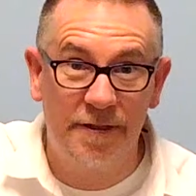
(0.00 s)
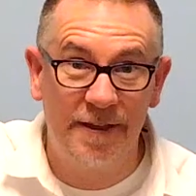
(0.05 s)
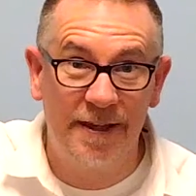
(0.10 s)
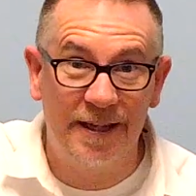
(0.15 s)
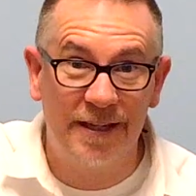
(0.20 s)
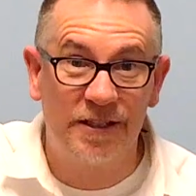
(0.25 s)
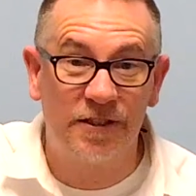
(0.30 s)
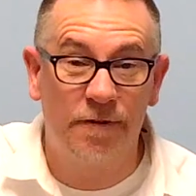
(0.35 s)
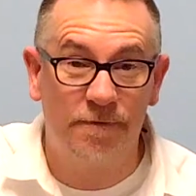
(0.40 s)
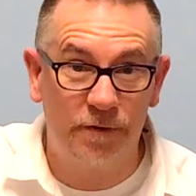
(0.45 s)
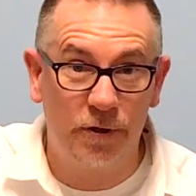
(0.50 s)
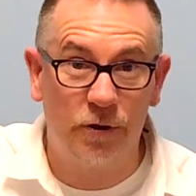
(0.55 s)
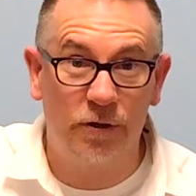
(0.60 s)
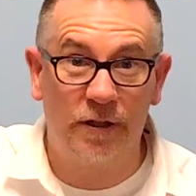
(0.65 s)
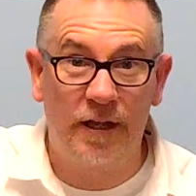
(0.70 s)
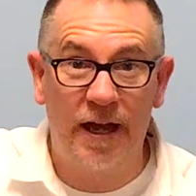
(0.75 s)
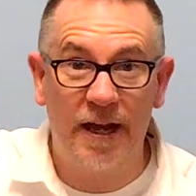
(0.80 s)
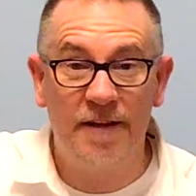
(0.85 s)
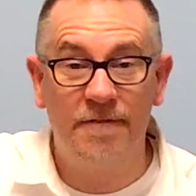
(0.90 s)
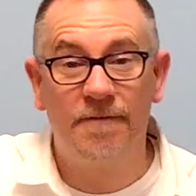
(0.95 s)
things of your
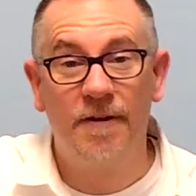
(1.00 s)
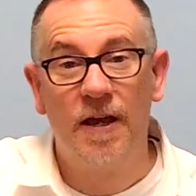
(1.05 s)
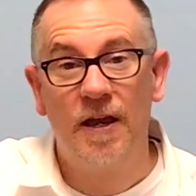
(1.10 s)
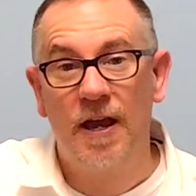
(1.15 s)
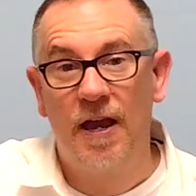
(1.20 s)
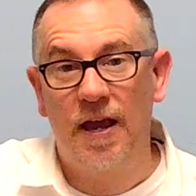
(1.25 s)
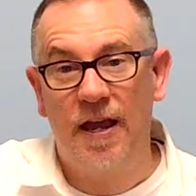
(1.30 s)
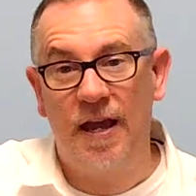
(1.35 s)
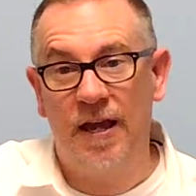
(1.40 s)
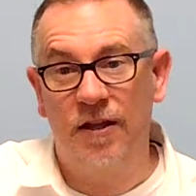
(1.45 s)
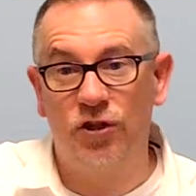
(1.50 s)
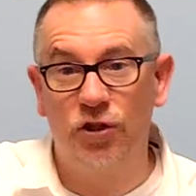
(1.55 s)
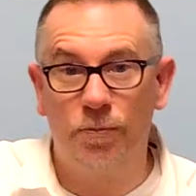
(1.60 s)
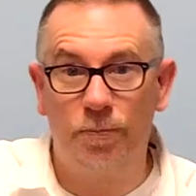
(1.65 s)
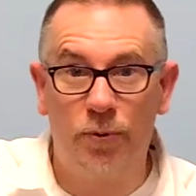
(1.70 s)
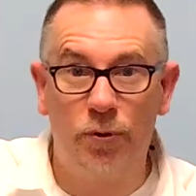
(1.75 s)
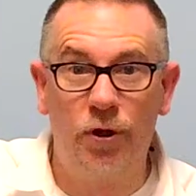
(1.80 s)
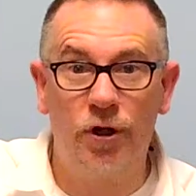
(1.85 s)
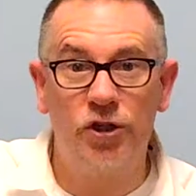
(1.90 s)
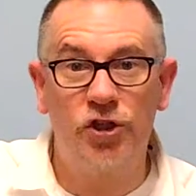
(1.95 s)
life, and you
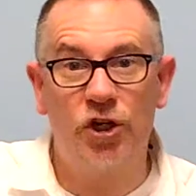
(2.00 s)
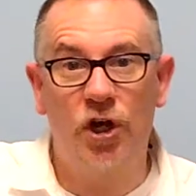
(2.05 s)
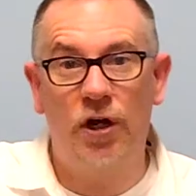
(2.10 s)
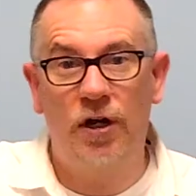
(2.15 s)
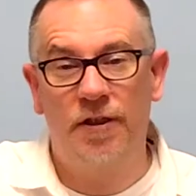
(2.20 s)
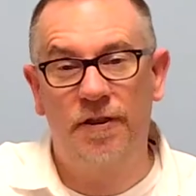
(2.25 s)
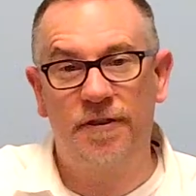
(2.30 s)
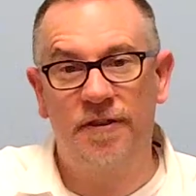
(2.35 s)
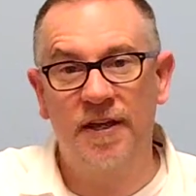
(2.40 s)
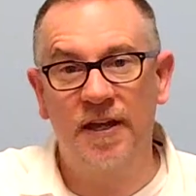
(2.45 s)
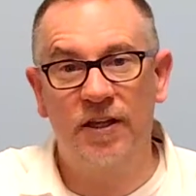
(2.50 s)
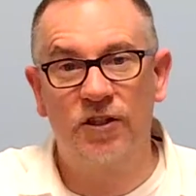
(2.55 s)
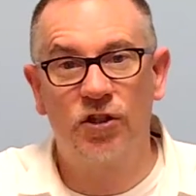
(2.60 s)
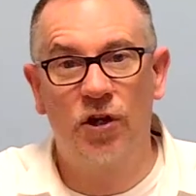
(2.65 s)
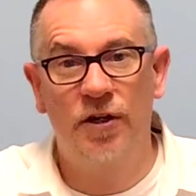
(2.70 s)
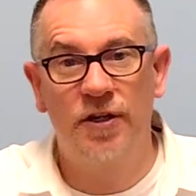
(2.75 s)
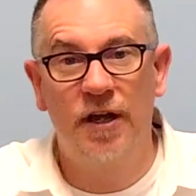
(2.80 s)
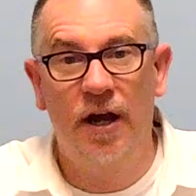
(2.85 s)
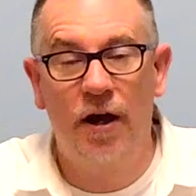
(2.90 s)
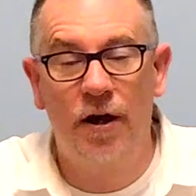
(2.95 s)
push things
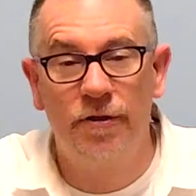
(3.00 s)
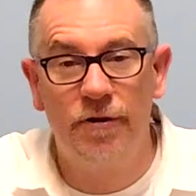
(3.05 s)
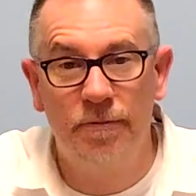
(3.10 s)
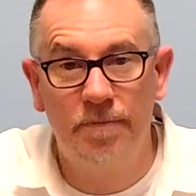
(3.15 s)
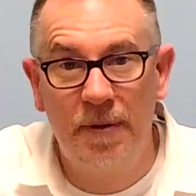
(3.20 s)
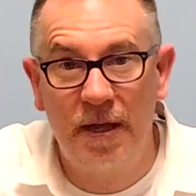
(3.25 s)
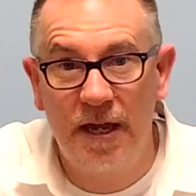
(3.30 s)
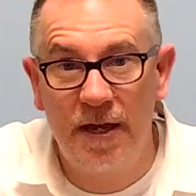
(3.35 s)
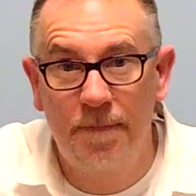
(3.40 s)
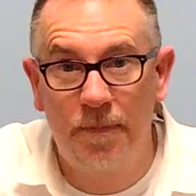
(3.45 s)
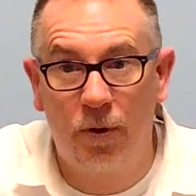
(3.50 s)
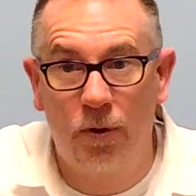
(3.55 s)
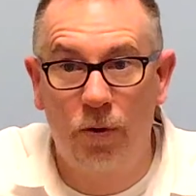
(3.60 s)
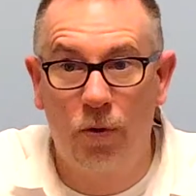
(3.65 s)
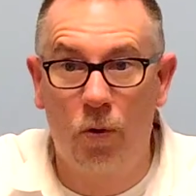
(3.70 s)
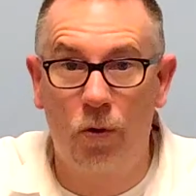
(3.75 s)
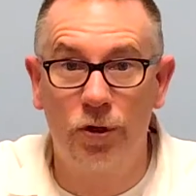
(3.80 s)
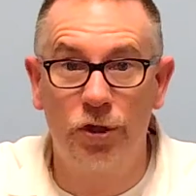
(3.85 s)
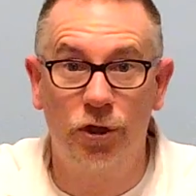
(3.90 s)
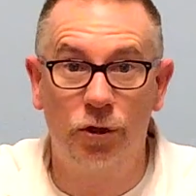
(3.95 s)
onto other people,
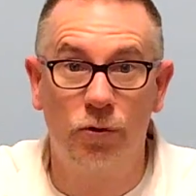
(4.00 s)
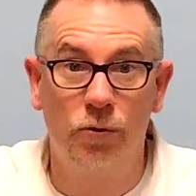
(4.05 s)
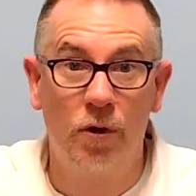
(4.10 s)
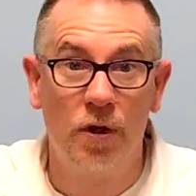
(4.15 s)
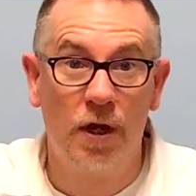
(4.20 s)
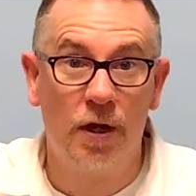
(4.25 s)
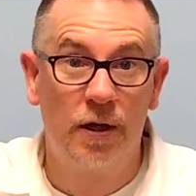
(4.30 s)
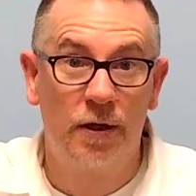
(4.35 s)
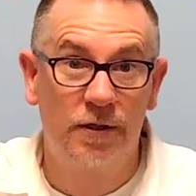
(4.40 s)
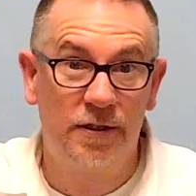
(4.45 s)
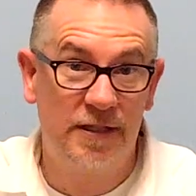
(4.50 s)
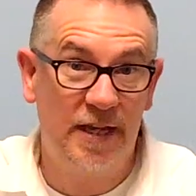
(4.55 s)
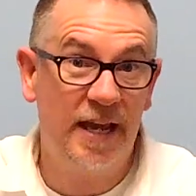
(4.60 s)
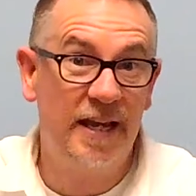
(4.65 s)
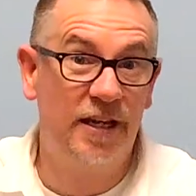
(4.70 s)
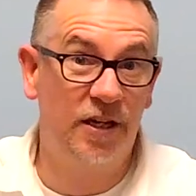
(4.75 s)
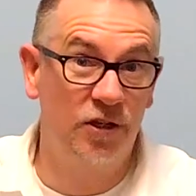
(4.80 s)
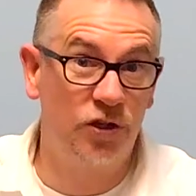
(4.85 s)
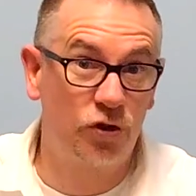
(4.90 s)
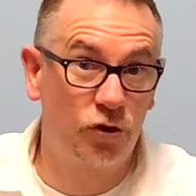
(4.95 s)
or you
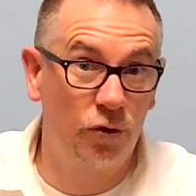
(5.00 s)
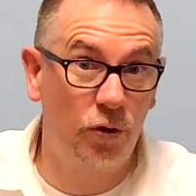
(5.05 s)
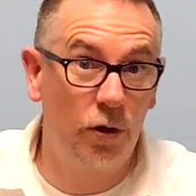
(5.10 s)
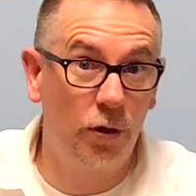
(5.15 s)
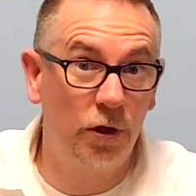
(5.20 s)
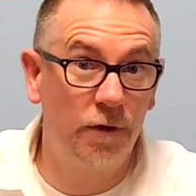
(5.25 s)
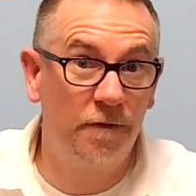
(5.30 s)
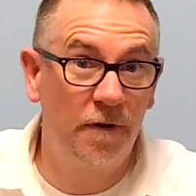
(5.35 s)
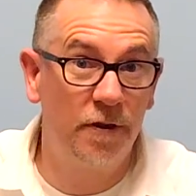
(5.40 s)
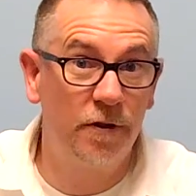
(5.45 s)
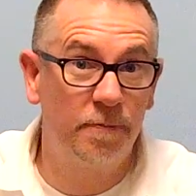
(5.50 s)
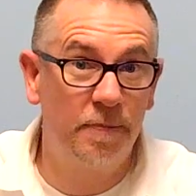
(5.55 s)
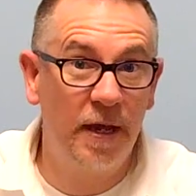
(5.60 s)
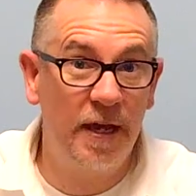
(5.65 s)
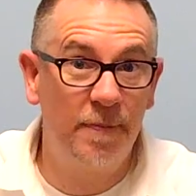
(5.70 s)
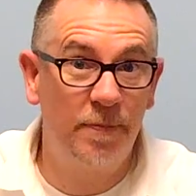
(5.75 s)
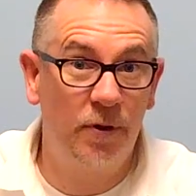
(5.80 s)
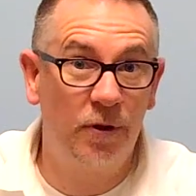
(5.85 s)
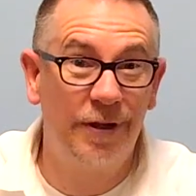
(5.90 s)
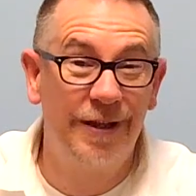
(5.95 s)
take control of other
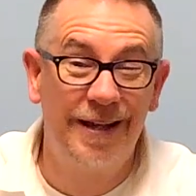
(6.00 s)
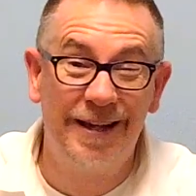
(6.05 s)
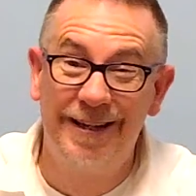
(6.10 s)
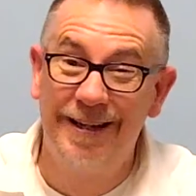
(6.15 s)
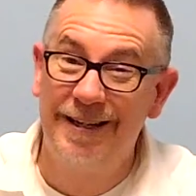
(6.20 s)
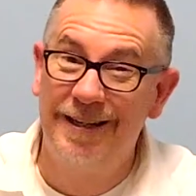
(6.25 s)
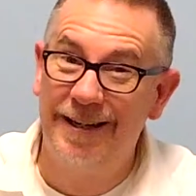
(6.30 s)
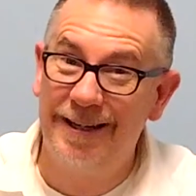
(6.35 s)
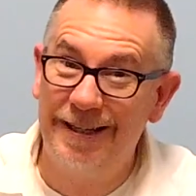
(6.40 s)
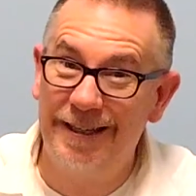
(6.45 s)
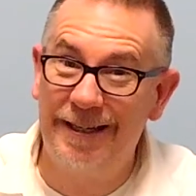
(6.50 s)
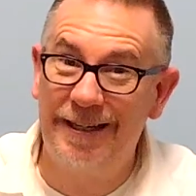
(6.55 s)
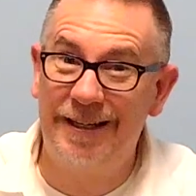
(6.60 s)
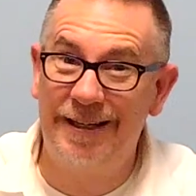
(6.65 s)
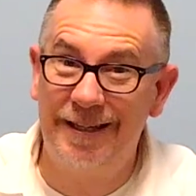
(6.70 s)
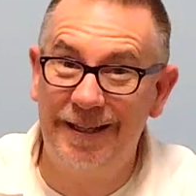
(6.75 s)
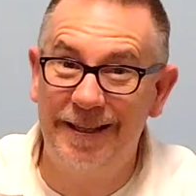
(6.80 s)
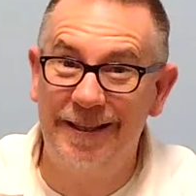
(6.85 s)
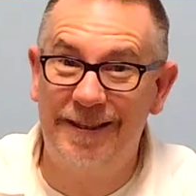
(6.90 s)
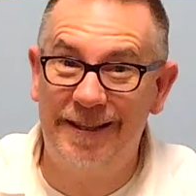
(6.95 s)
people,
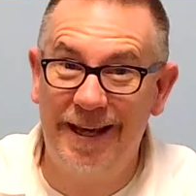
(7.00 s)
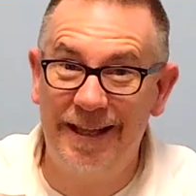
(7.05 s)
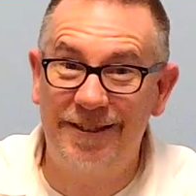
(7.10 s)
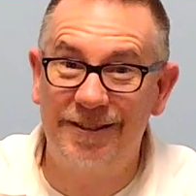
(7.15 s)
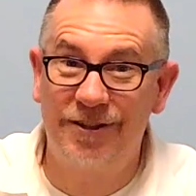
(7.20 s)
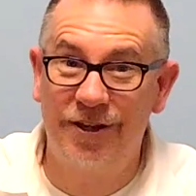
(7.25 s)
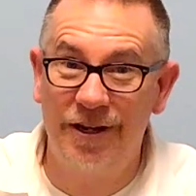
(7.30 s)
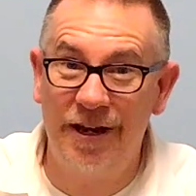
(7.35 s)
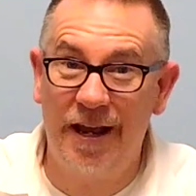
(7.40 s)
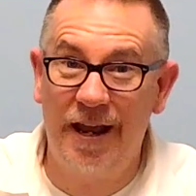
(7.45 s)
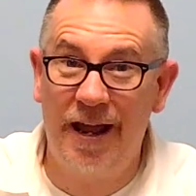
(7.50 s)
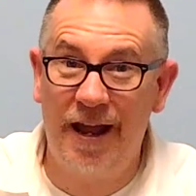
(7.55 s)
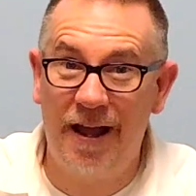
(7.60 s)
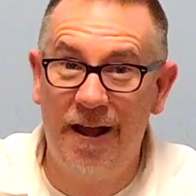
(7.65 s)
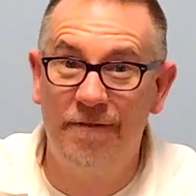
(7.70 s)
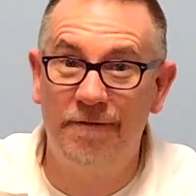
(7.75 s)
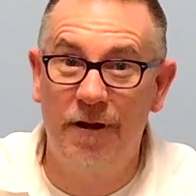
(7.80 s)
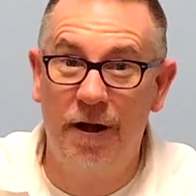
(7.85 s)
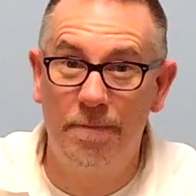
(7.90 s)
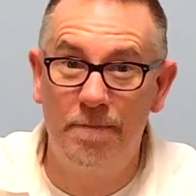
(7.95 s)
that's going to
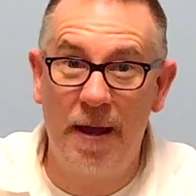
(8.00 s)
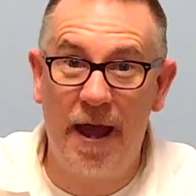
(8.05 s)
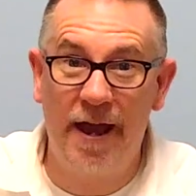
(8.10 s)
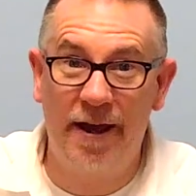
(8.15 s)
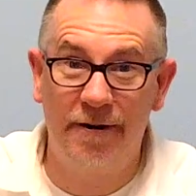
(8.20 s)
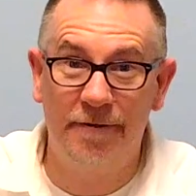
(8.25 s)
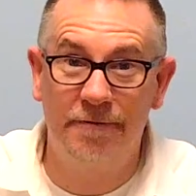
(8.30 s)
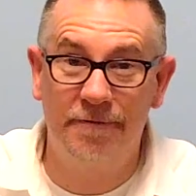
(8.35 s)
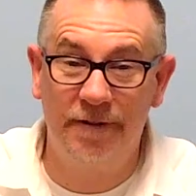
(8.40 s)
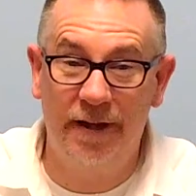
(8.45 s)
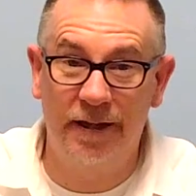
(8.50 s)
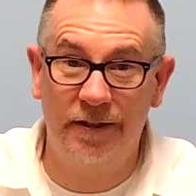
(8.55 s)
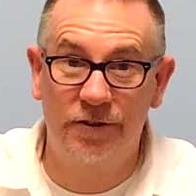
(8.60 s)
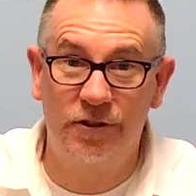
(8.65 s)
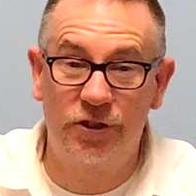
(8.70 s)
have a bad effect.